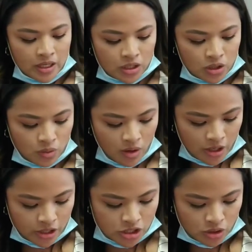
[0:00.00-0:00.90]

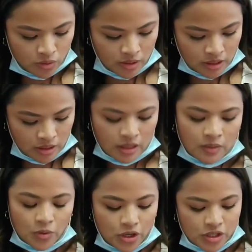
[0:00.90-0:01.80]

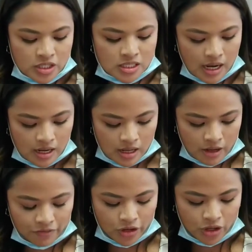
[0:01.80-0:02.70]
You're
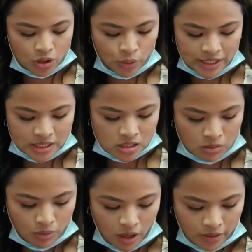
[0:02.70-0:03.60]
studying for your quiz
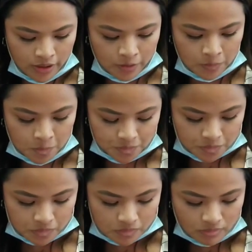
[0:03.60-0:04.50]
tomorrow.
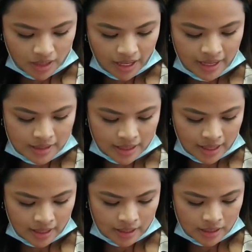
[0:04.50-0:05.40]
And
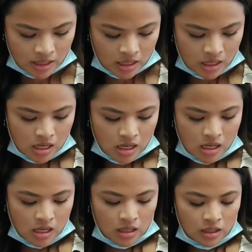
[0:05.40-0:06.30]
then
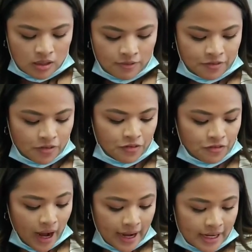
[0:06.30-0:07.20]
for
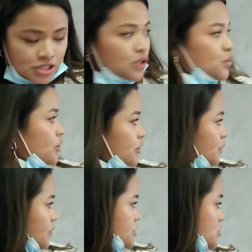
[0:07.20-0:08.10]
Friday's homework, you
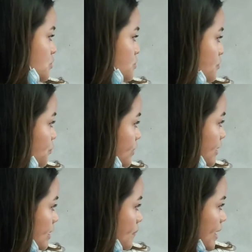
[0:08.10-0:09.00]
were to
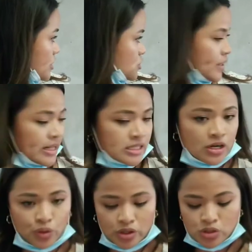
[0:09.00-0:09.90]
read page 318 to
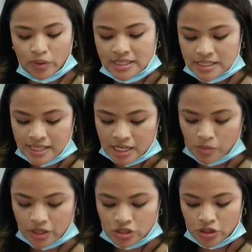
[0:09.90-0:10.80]
326.
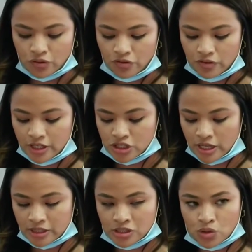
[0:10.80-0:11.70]
Make sure you finish
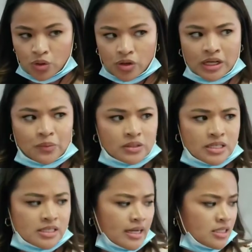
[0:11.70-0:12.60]
that story. We'll
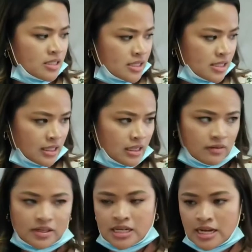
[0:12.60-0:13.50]
discuss the sinking of
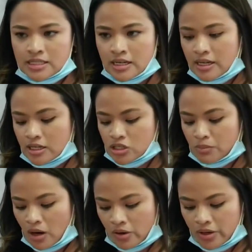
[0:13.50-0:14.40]
the Titanic
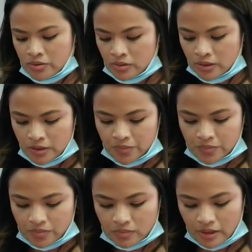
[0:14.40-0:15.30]
tomorrow.
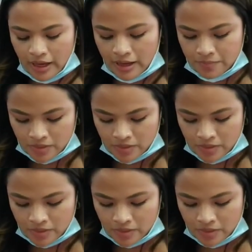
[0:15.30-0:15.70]
Okay?